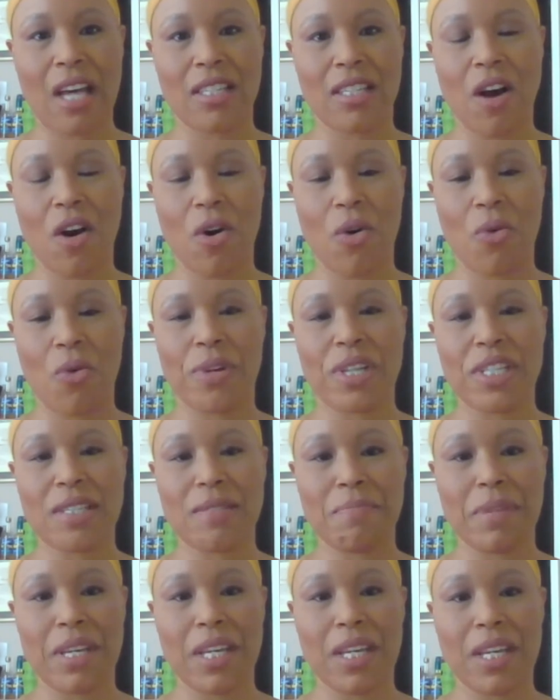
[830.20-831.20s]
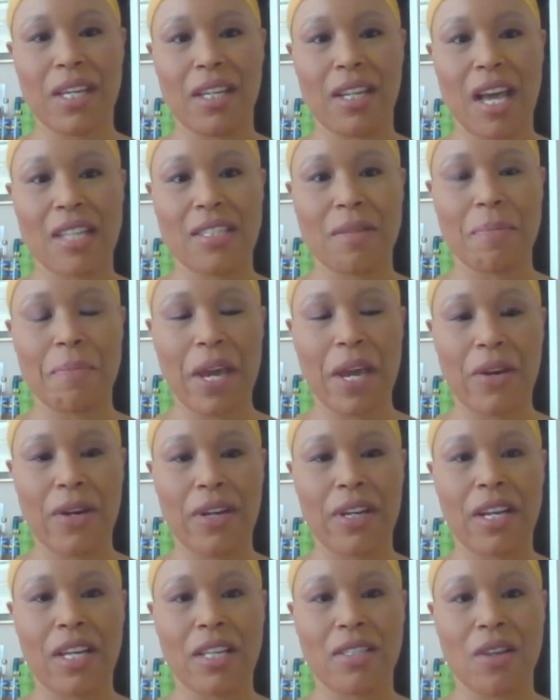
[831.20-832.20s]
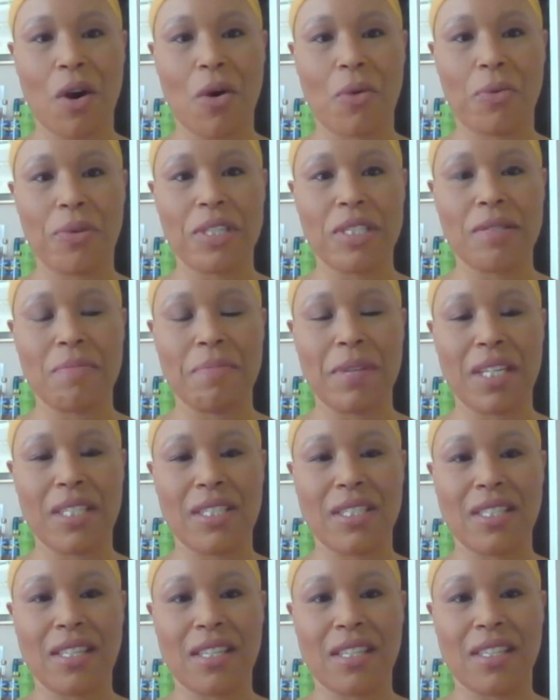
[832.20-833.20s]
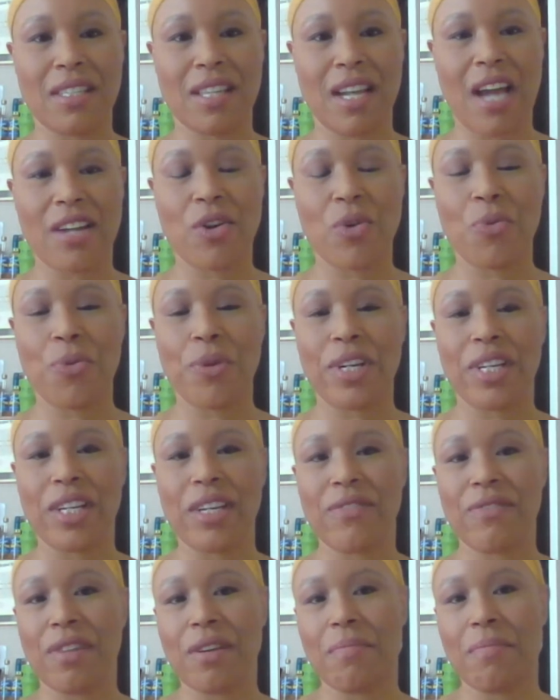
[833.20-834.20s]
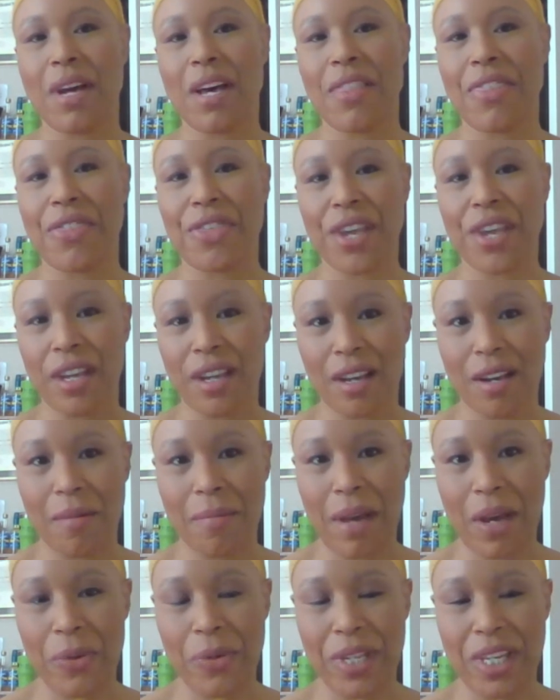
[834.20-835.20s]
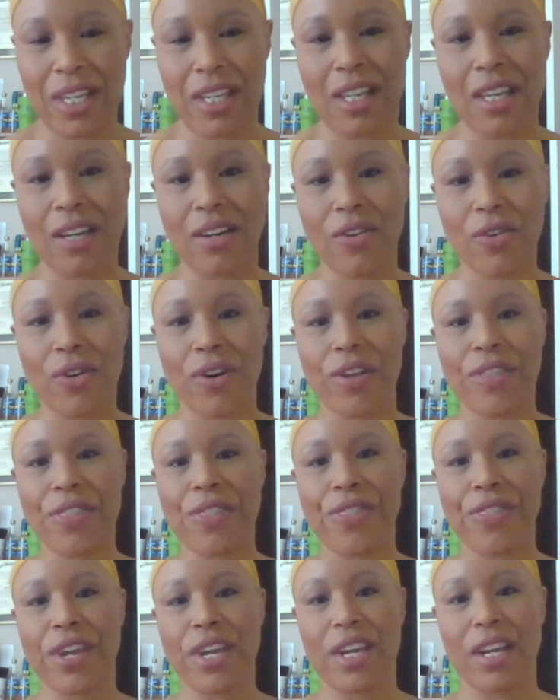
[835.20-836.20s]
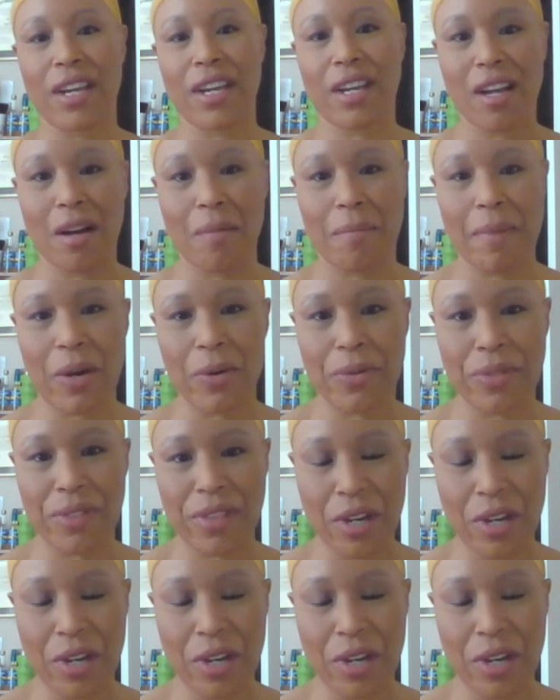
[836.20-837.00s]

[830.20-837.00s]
had always been, as a parent, has always been that I don't want to give them a thing about eating or a thing about